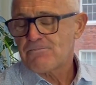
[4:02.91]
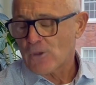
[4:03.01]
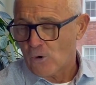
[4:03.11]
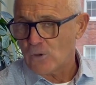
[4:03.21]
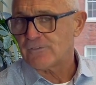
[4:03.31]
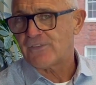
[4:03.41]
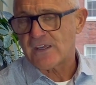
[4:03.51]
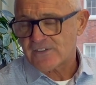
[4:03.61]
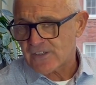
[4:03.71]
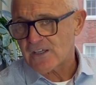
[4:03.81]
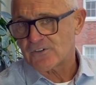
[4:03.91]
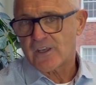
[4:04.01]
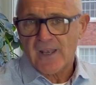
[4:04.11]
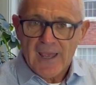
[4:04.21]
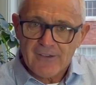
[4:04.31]
All of these things are
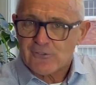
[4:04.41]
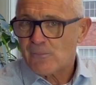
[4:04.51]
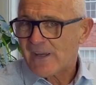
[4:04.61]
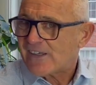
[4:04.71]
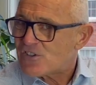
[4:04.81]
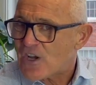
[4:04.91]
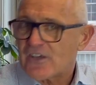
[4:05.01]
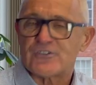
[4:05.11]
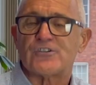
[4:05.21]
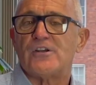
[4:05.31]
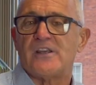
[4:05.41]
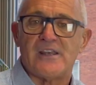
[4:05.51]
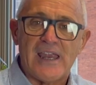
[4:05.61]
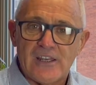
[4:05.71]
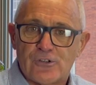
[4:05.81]
going to have to be adjusted
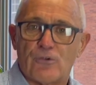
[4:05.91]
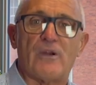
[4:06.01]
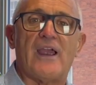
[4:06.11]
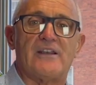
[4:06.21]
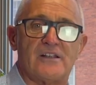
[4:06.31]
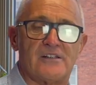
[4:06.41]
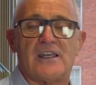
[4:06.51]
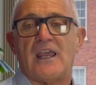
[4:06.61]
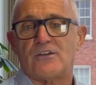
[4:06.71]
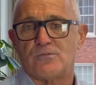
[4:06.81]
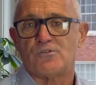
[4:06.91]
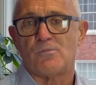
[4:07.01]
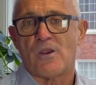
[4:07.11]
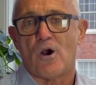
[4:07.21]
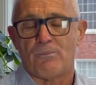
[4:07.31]
and iterated to get them to
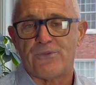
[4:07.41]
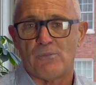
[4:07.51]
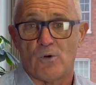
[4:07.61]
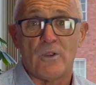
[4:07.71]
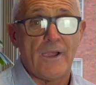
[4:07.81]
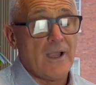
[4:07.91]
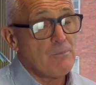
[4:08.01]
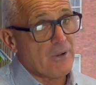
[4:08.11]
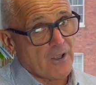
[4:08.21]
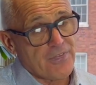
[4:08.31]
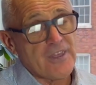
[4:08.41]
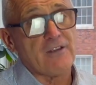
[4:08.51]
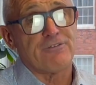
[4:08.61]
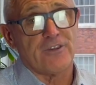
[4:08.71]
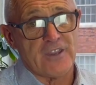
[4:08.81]
be optimal. But I think
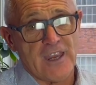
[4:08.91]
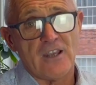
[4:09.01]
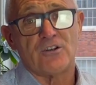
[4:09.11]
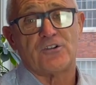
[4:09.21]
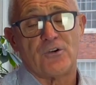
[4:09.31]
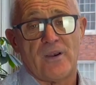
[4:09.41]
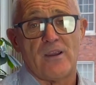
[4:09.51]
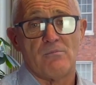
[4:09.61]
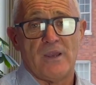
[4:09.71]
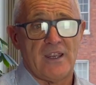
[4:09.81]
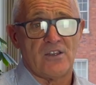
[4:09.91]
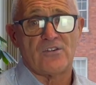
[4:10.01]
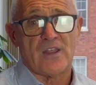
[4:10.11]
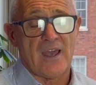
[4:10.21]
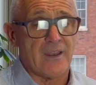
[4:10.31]
for the industry, it means
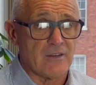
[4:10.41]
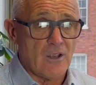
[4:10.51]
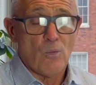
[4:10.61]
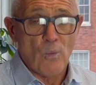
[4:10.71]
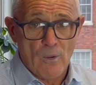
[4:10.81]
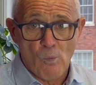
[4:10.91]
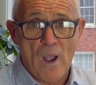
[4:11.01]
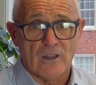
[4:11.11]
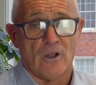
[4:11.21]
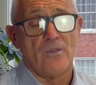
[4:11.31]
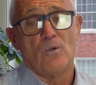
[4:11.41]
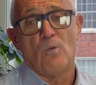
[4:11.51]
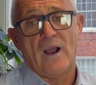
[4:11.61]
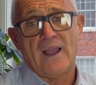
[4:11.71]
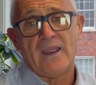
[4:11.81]
that we're well on the
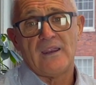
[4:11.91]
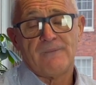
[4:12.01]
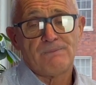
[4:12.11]
way.